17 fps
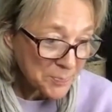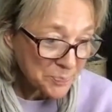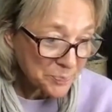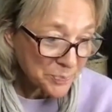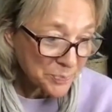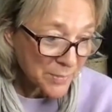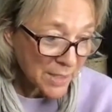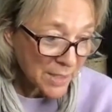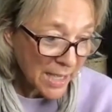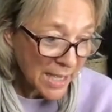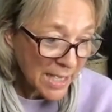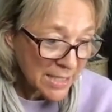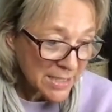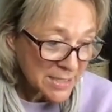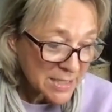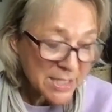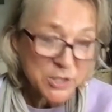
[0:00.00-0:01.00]
Um,
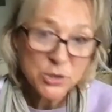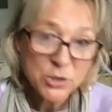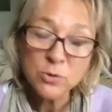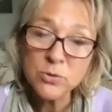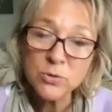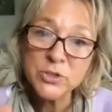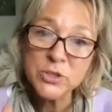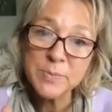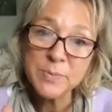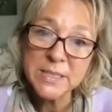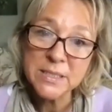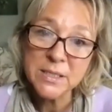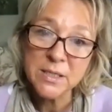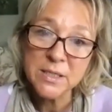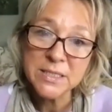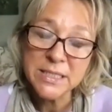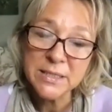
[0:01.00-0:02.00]
and I shall also
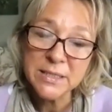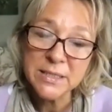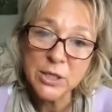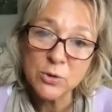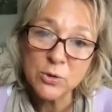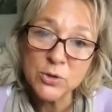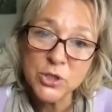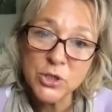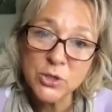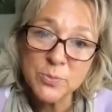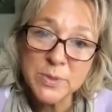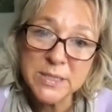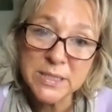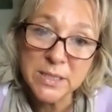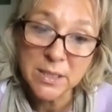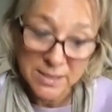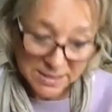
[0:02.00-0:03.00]
be starting the
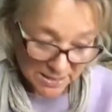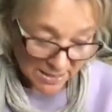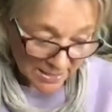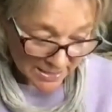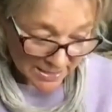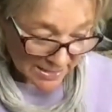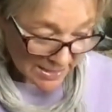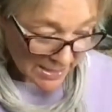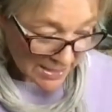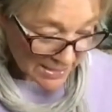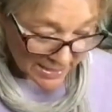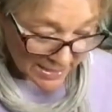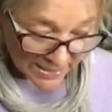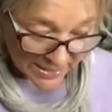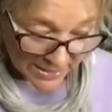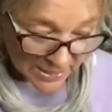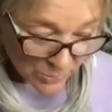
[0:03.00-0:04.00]
October star signs, as I
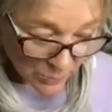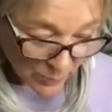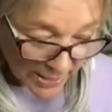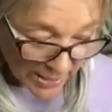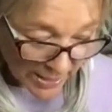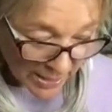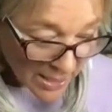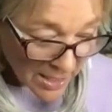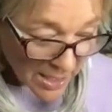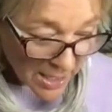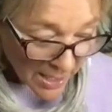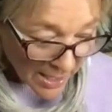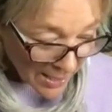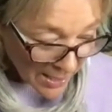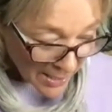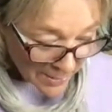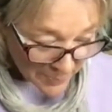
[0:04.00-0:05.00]
said, this week.
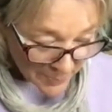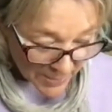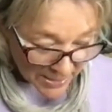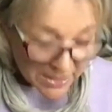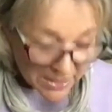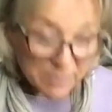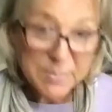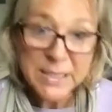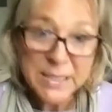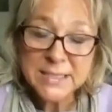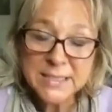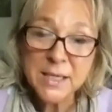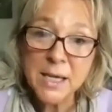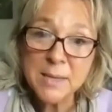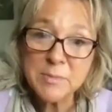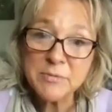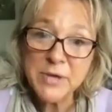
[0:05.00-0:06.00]
Um, in the
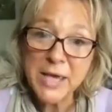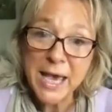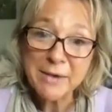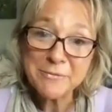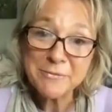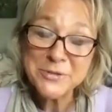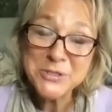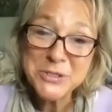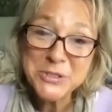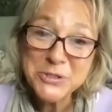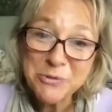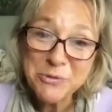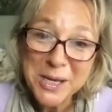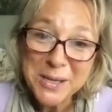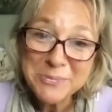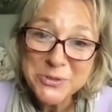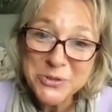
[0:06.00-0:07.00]
meantime, if you haven't
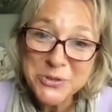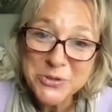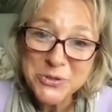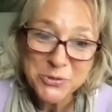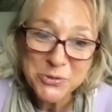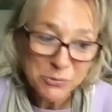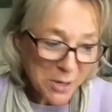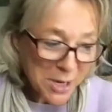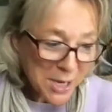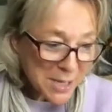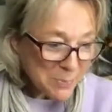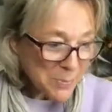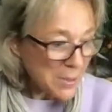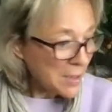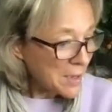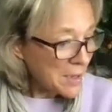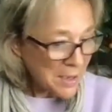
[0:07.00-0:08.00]
subscribed, do subscribe.
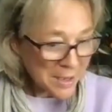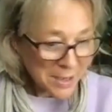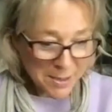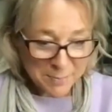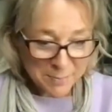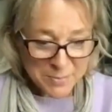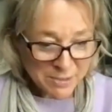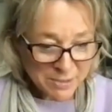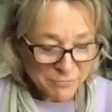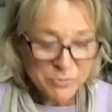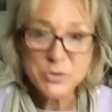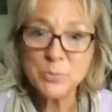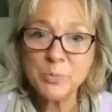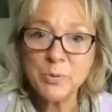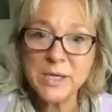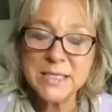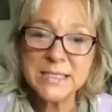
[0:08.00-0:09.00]
Um, love you
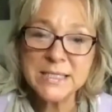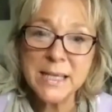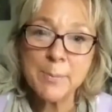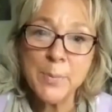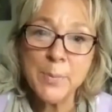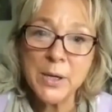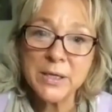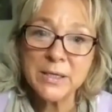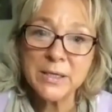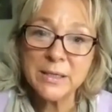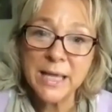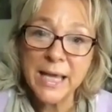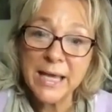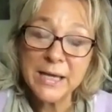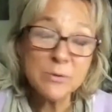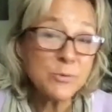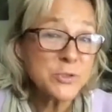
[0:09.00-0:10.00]
to press that button.
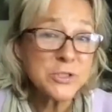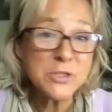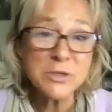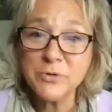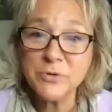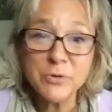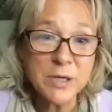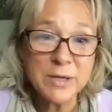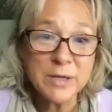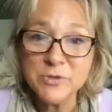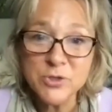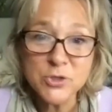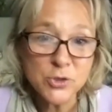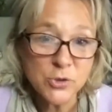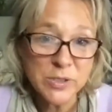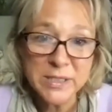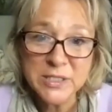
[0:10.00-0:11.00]
And also, if you'd love to
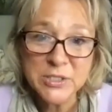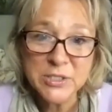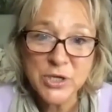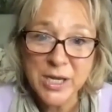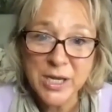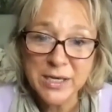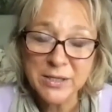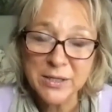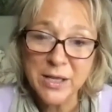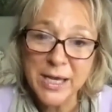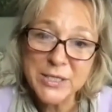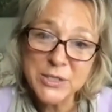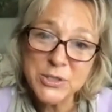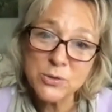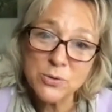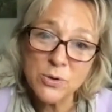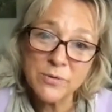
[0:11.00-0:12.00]
join this channel, I
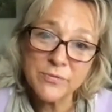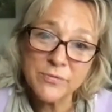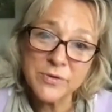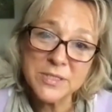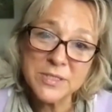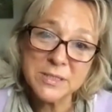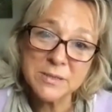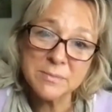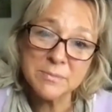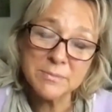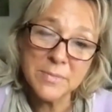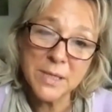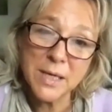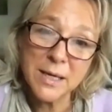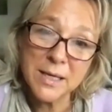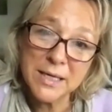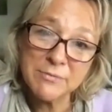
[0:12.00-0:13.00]
do offer some
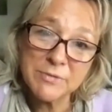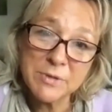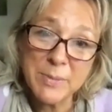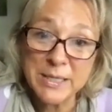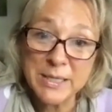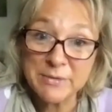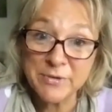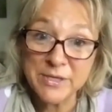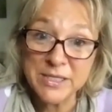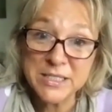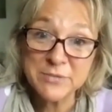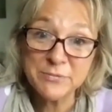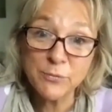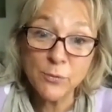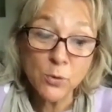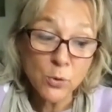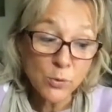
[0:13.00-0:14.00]
uh, lovely benefits
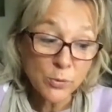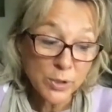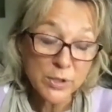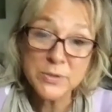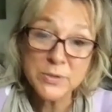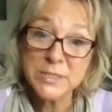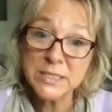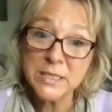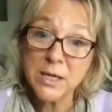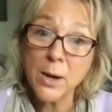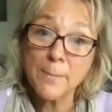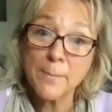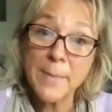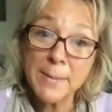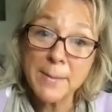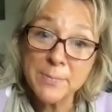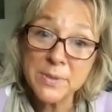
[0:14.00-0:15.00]
for those that are
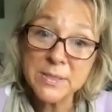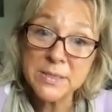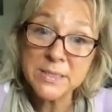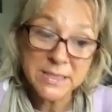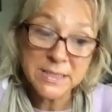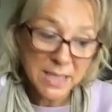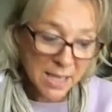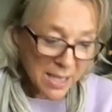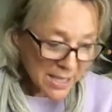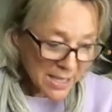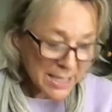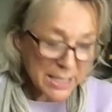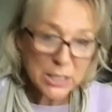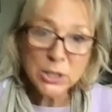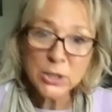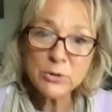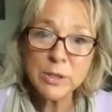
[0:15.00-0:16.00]
members,
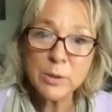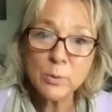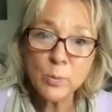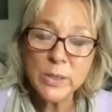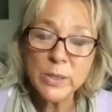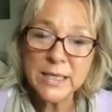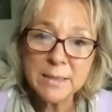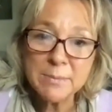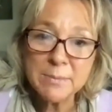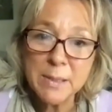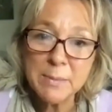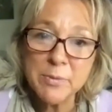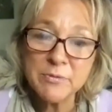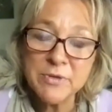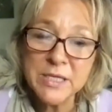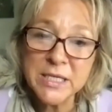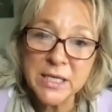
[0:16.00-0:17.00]
including weekly
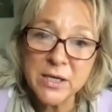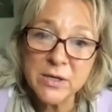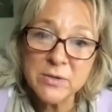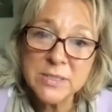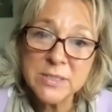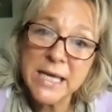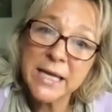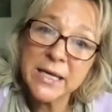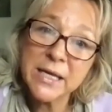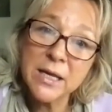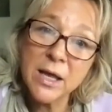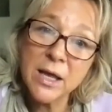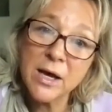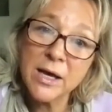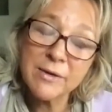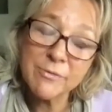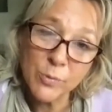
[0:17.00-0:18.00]
member videos and a
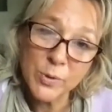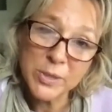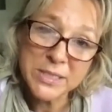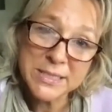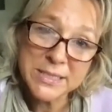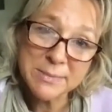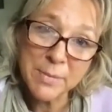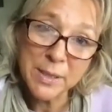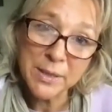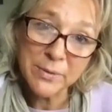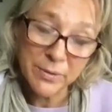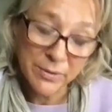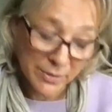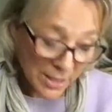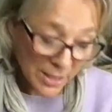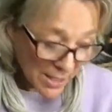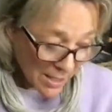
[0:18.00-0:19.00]
live once a month.
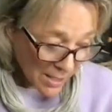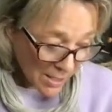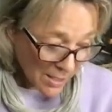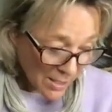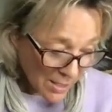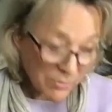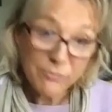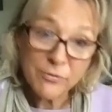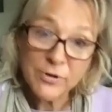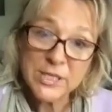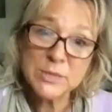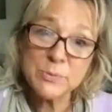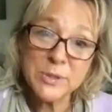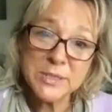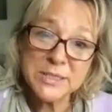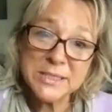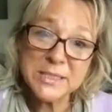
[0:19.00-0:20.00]
Uh, the
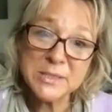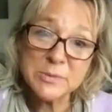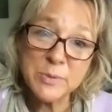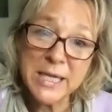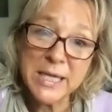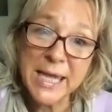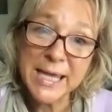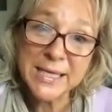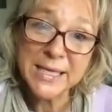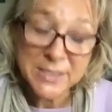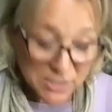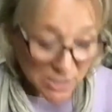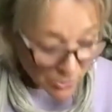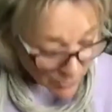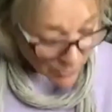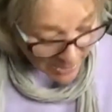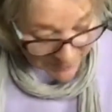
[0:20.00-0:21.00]
first one's this weekend.
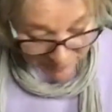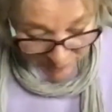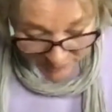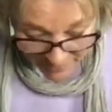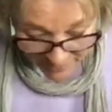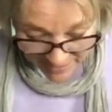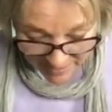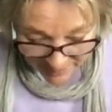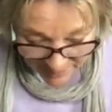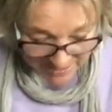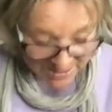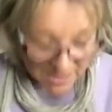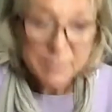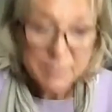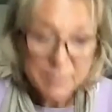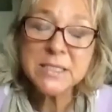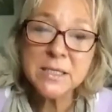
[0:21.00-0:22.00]
So in the
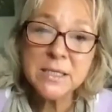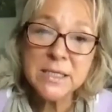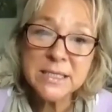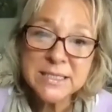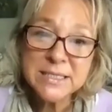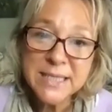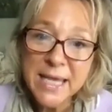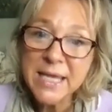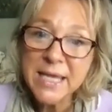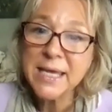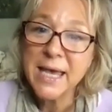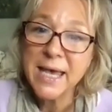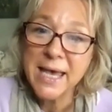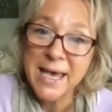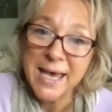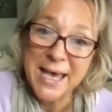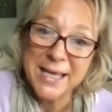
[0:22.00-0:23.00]
meantime, my darlings, take
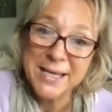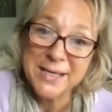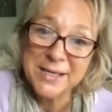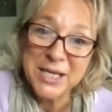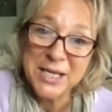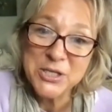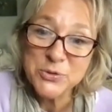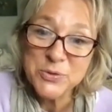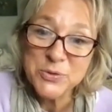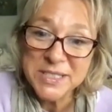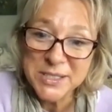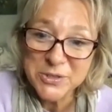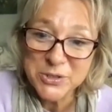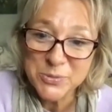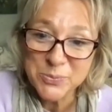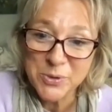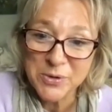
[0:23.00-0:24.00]
care, and I shall see
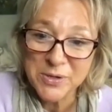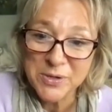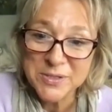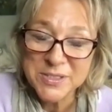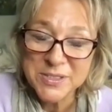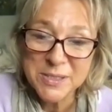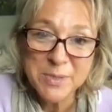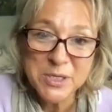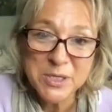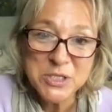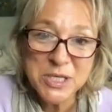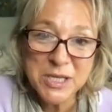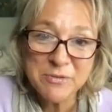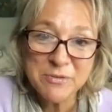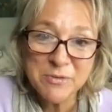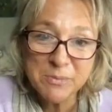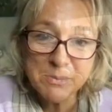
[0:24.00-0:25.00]
you tomorrow. So much
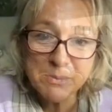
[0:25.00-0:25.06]
love.